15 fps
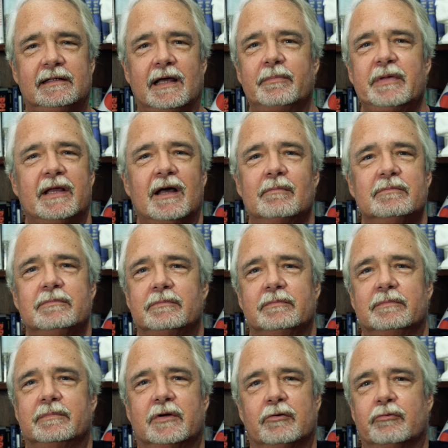and
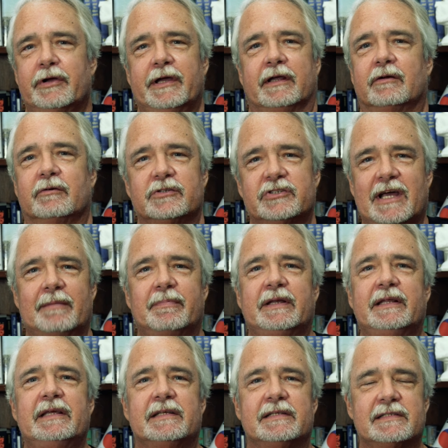become Korean or
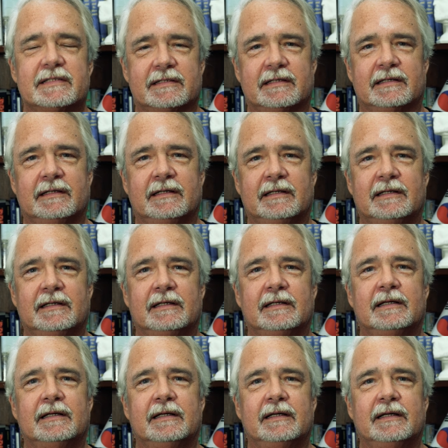Japanese.
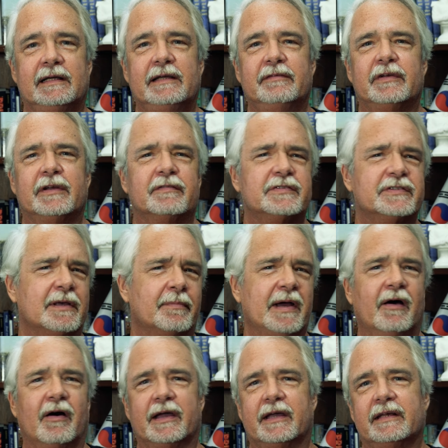Even if
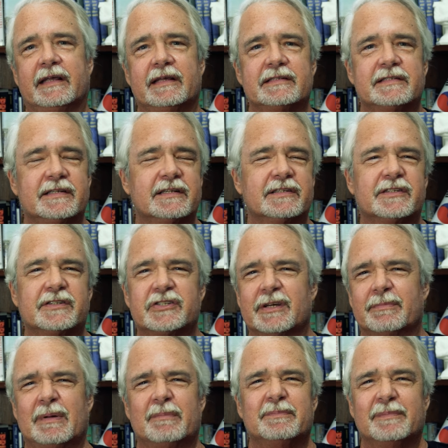somehow I could get
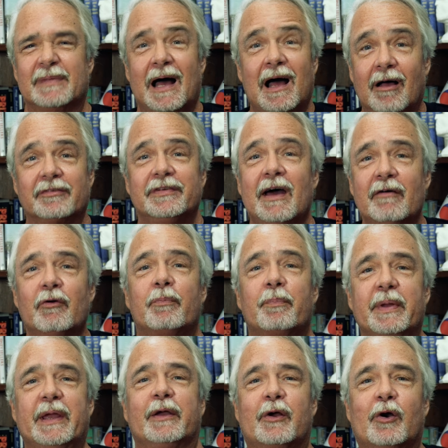citizenship, I'll never
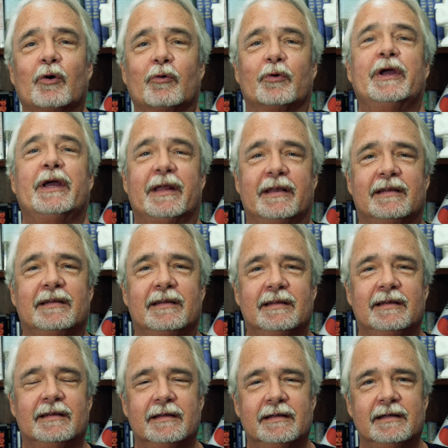be Korean.
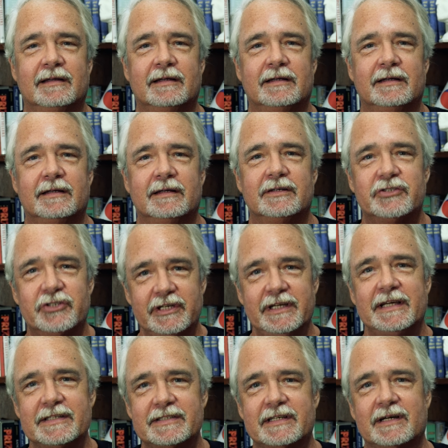She
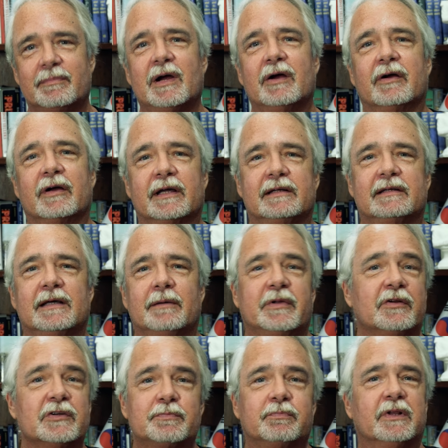is an American. I
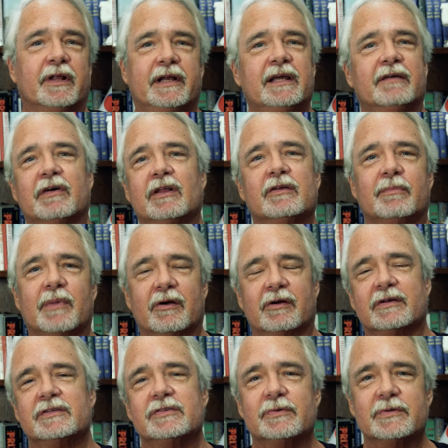mean, there's plenty of other
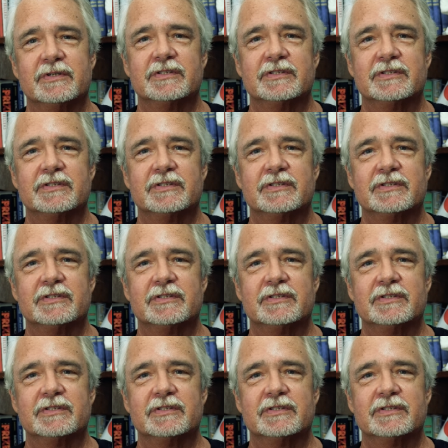Americans who are